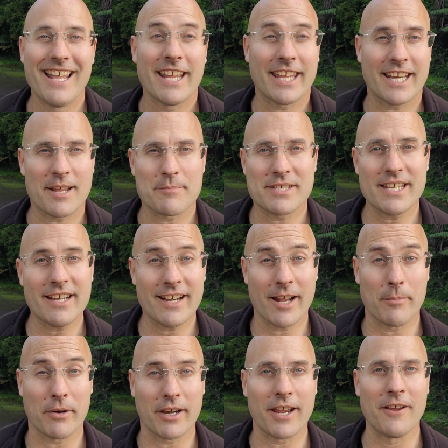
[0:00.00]
get upset at our
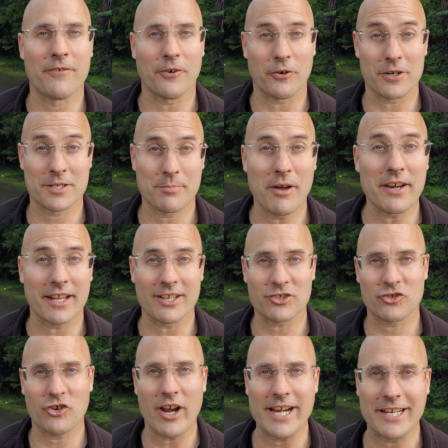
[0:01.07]
body for responding. It's
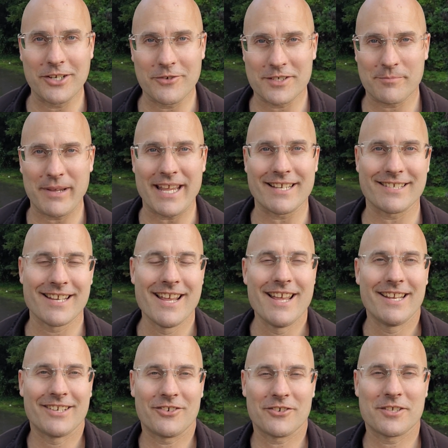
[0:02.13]
trying to do its best
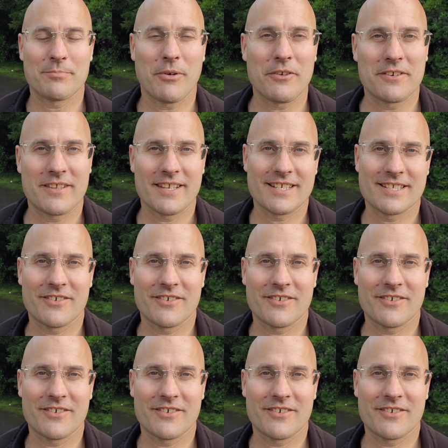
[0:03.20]
to respond to these